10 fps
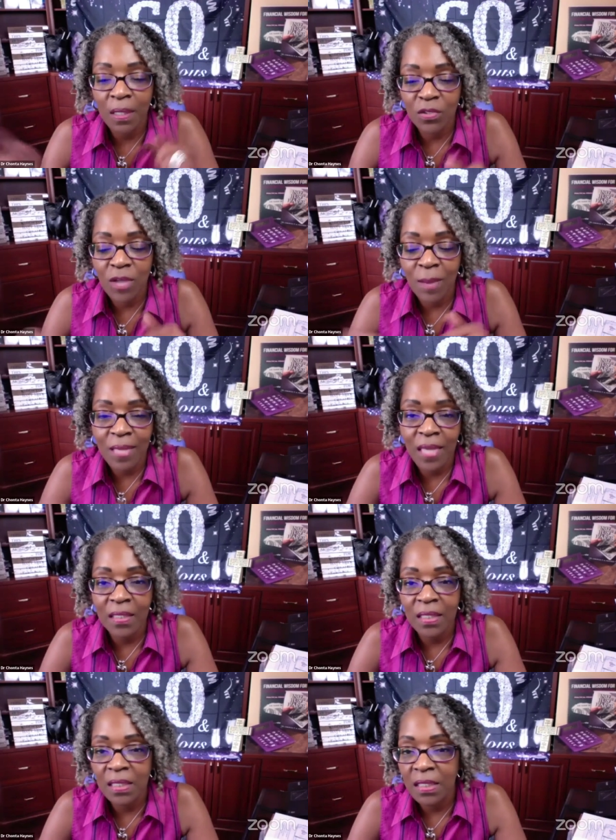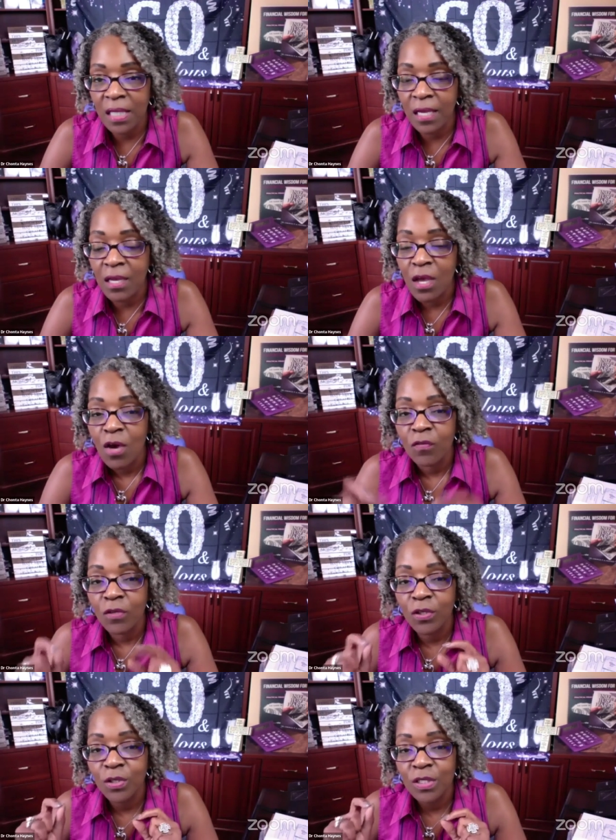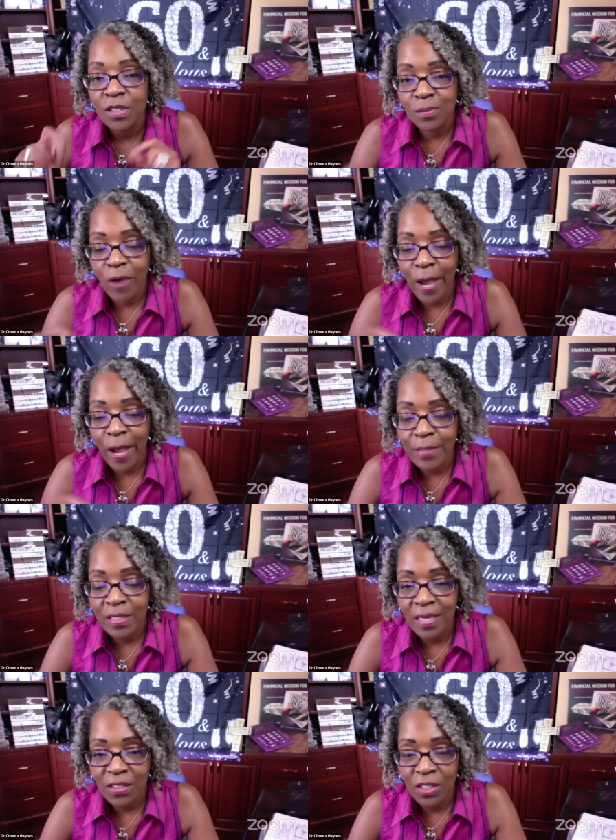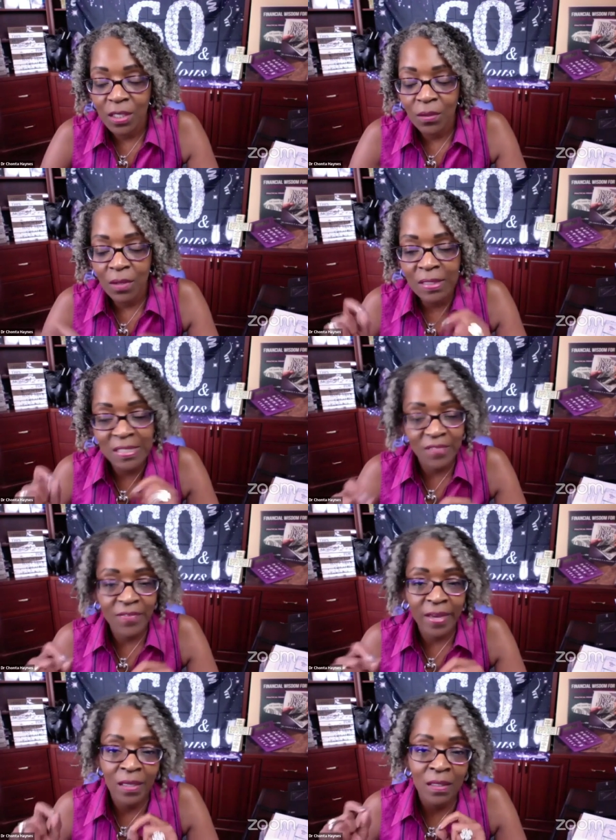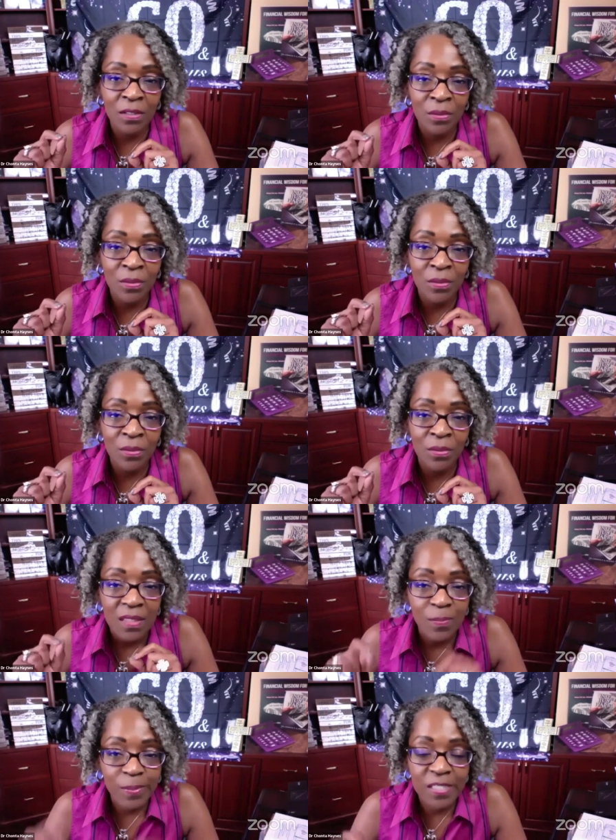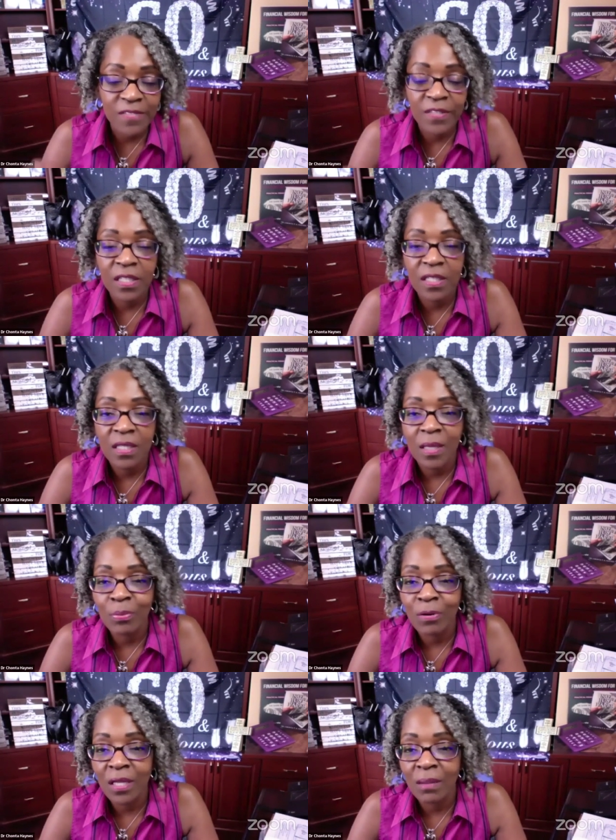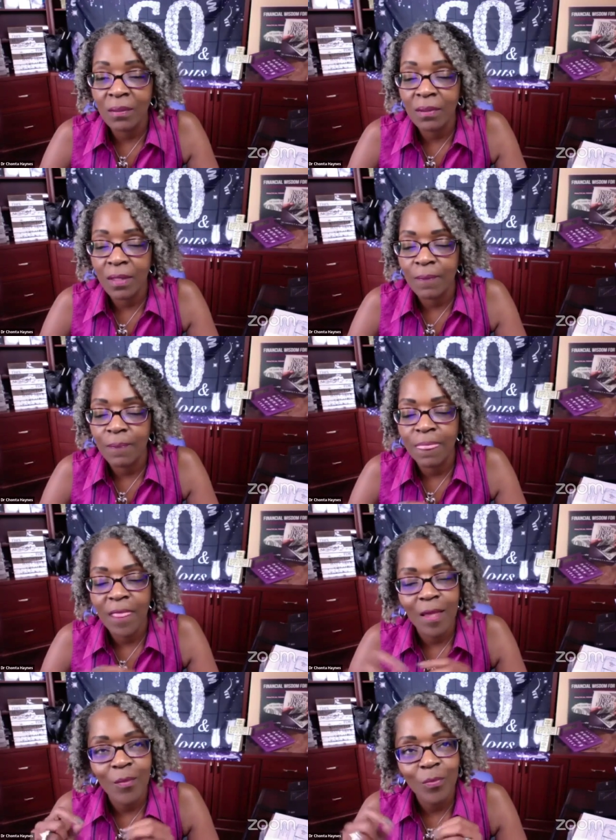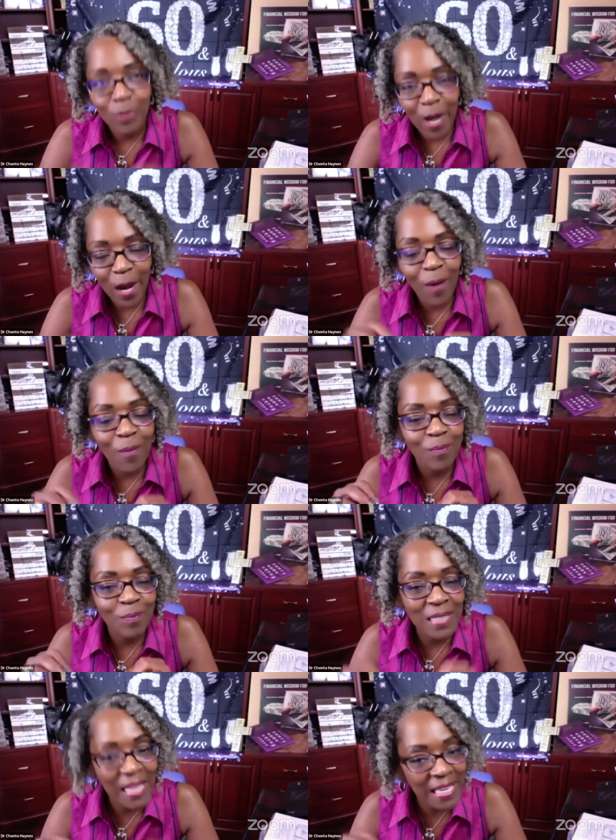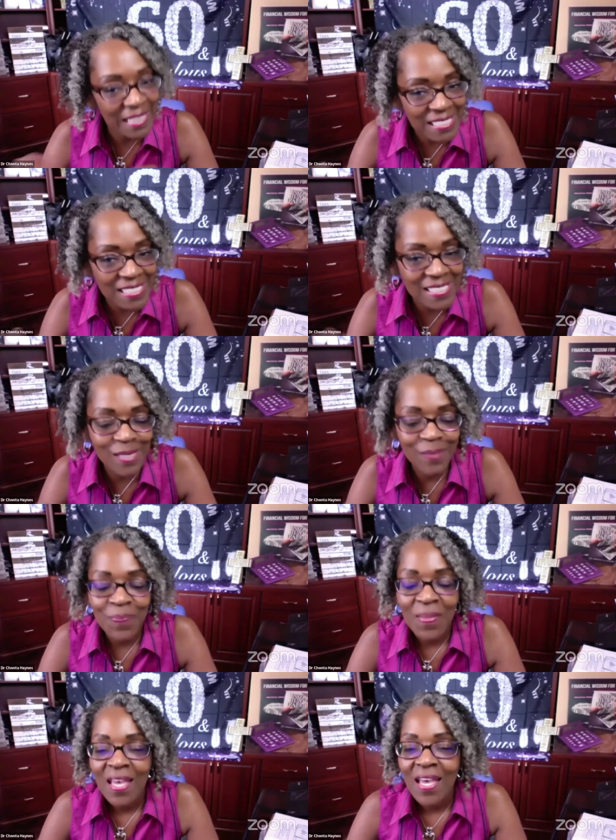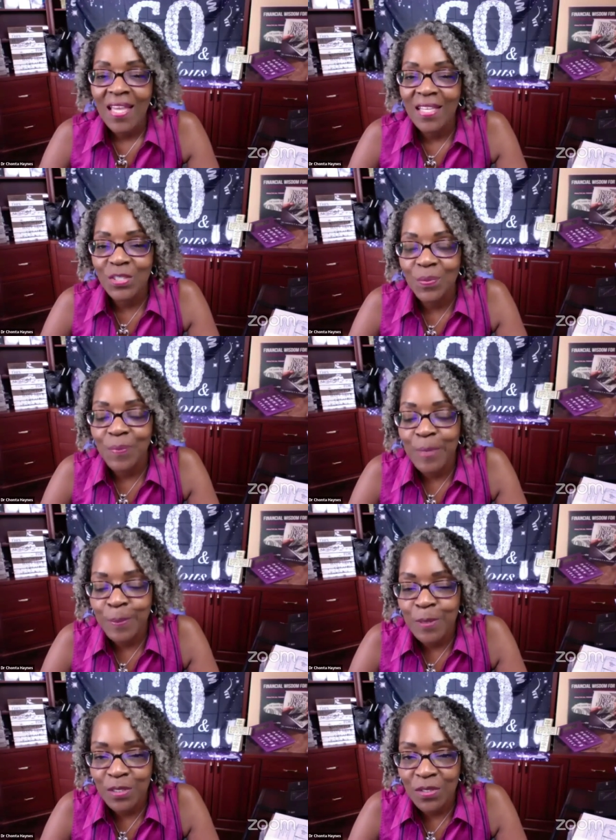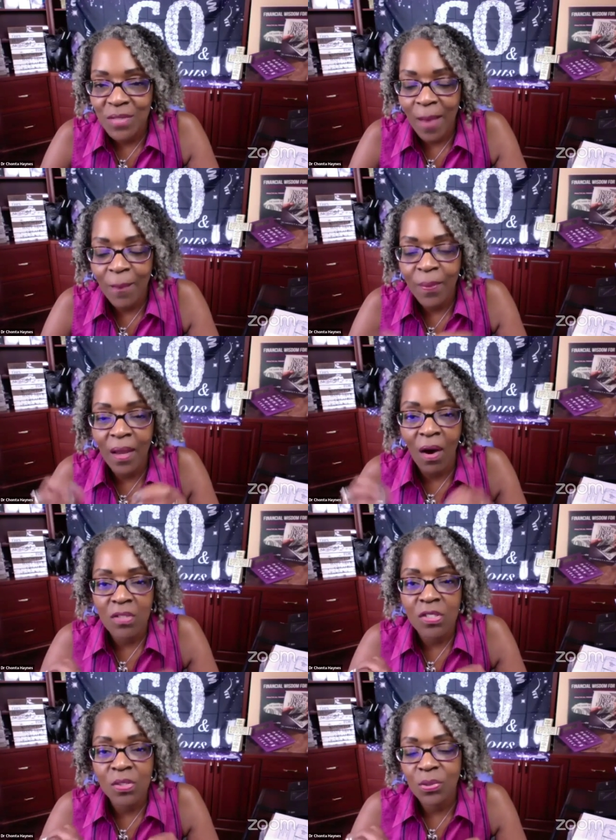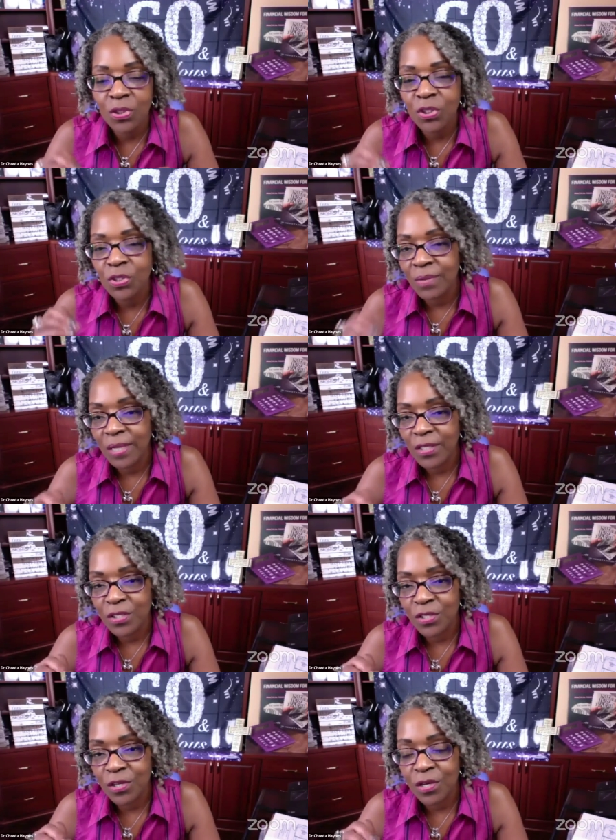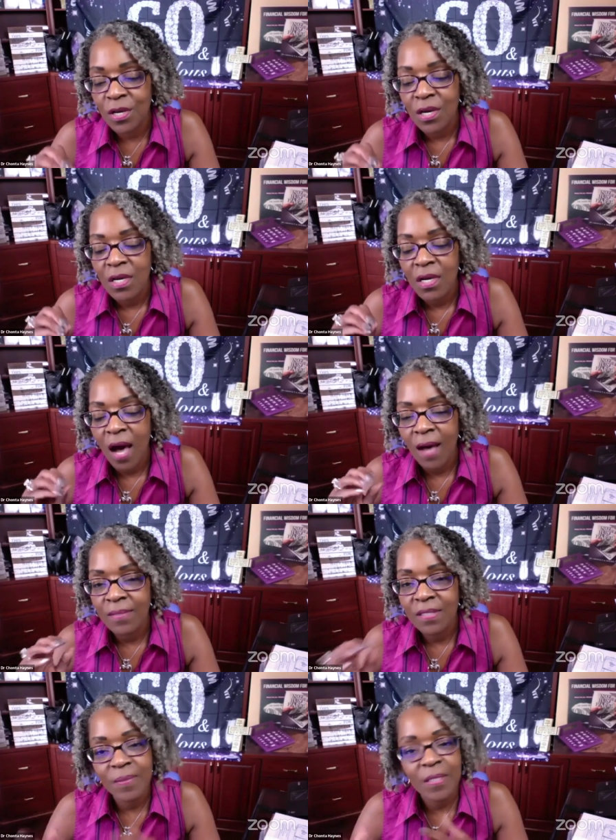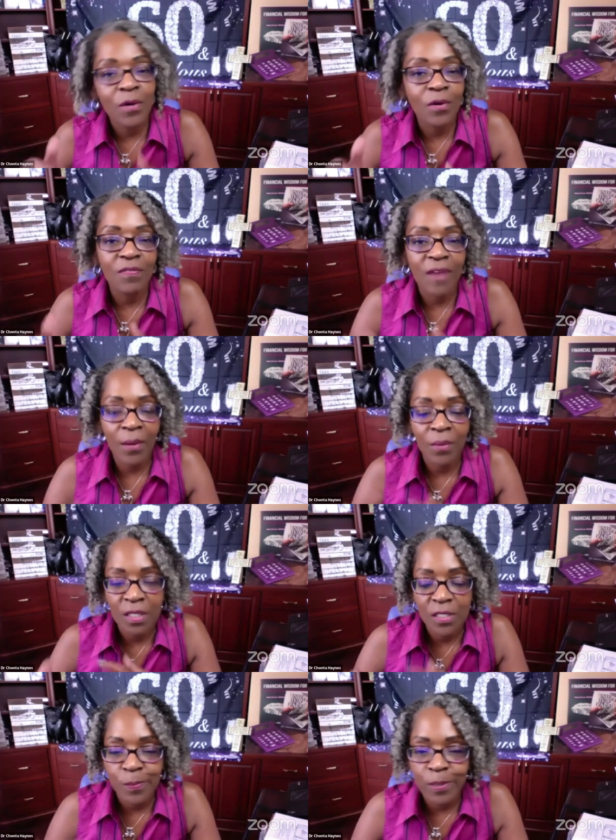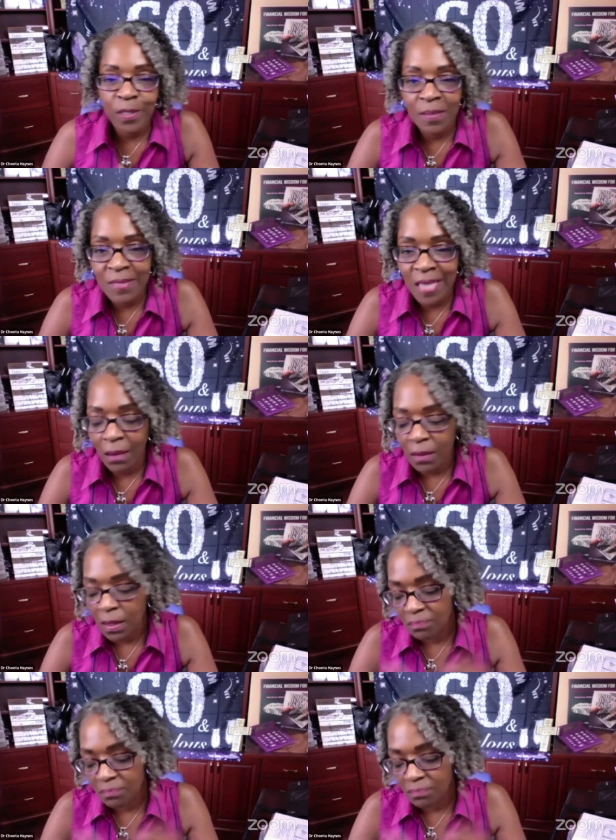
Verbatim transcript: drop that link again for you to subscribe to that channel. I'll see if I can do specifically that pray the prayer playlist that you will be able to do that. But I also want you to register um, to be notified when this book comes out. It